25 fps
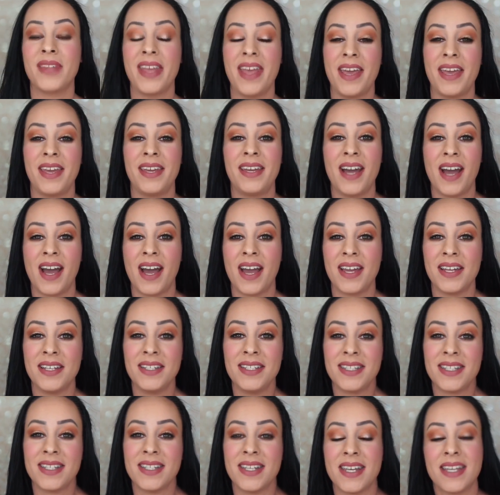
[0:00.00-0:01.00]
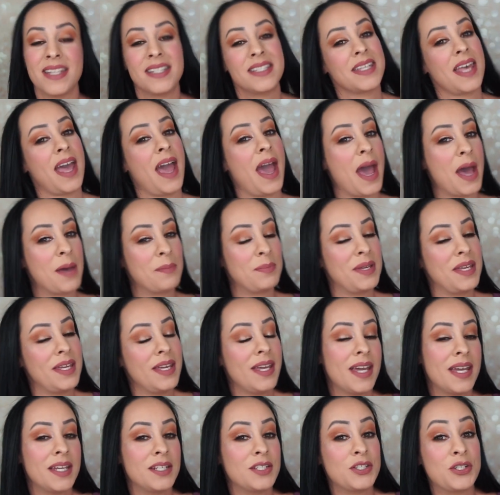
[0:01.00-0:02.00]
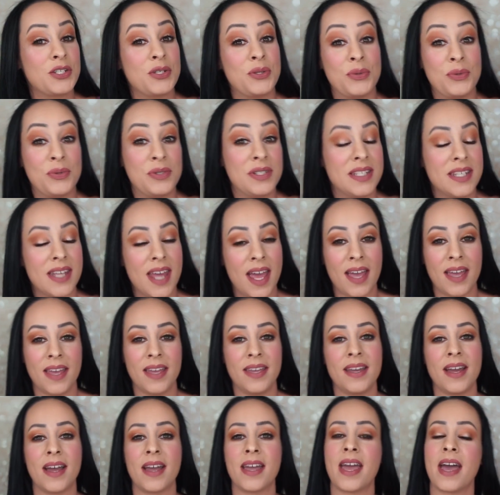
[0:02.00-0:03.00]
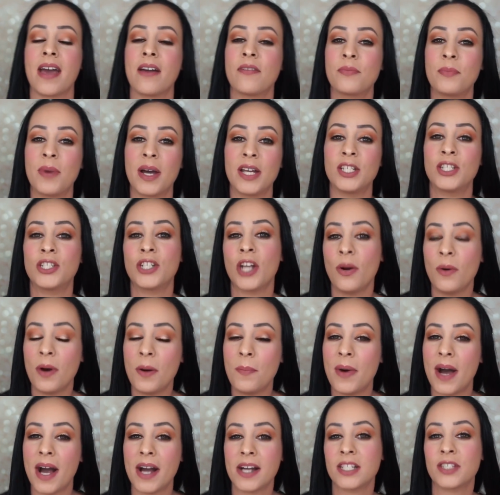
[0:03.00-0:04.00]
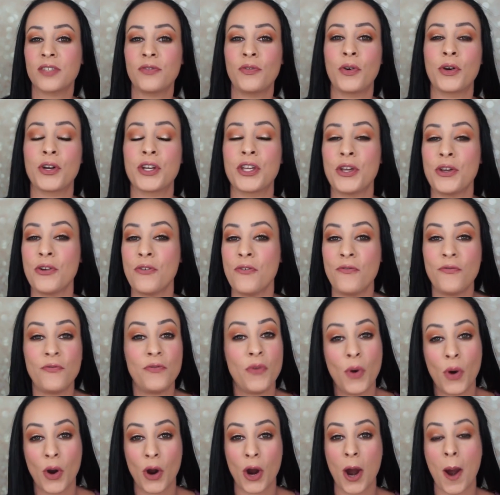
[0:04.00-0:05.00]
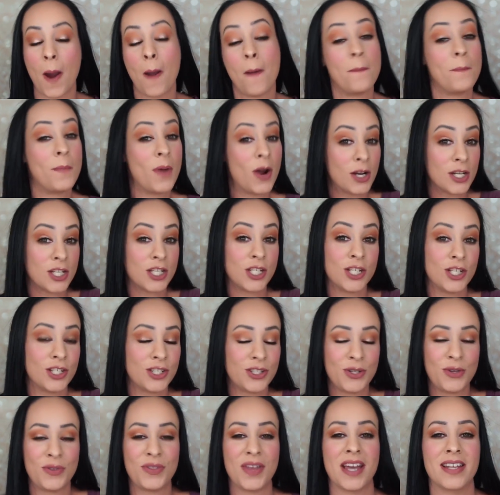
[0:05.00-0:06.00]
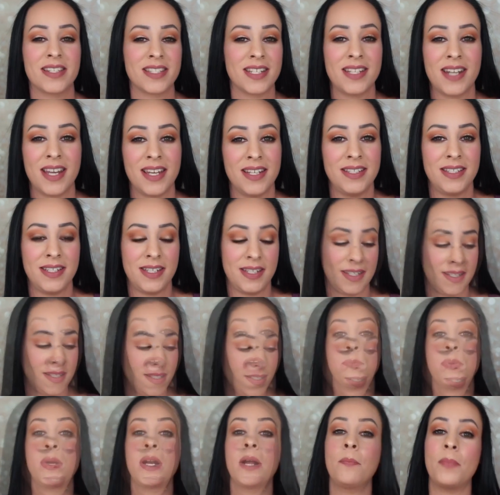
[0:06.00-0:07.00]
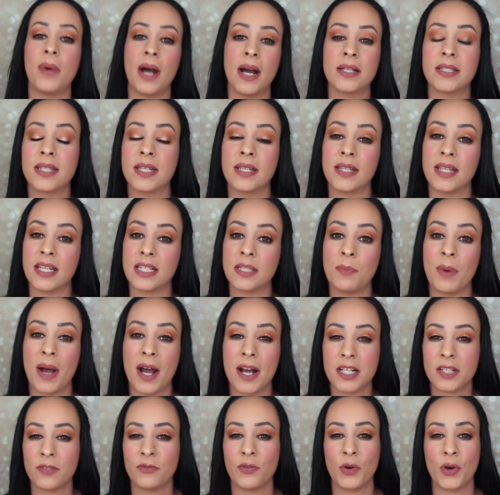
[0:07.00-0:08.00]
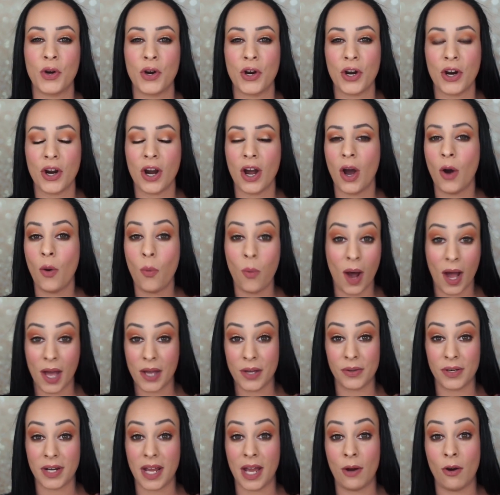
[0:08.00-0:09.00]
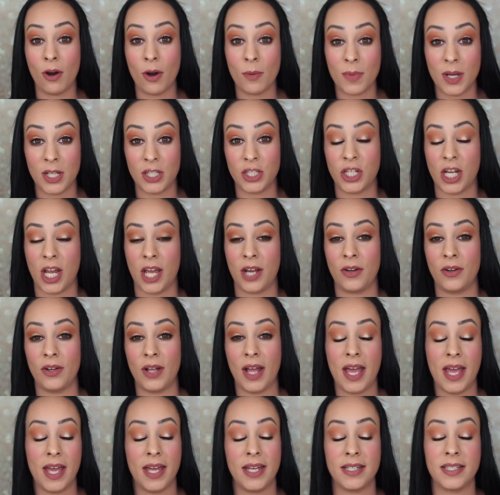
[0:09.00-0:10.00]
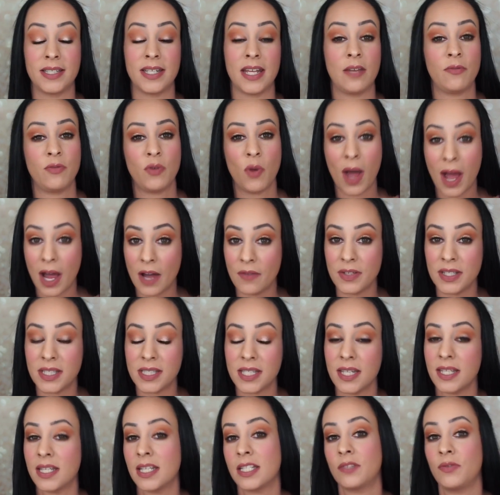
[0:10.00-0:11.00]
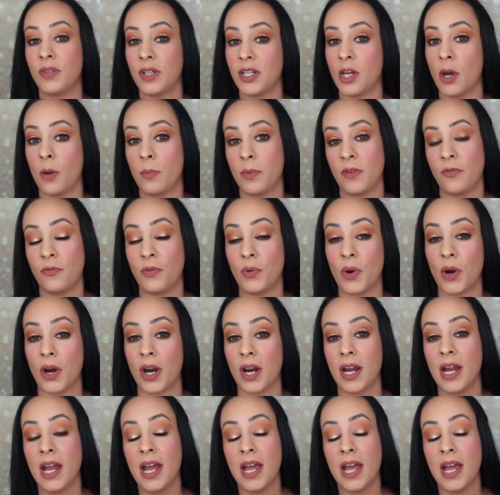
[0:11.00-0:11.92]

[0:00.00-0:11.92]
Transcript: Hey guys, it's Abby, and today I have my Joah Box for you for March 2019. I've been unboxing this box for a while now on my channel, and if you haven't seen this video before,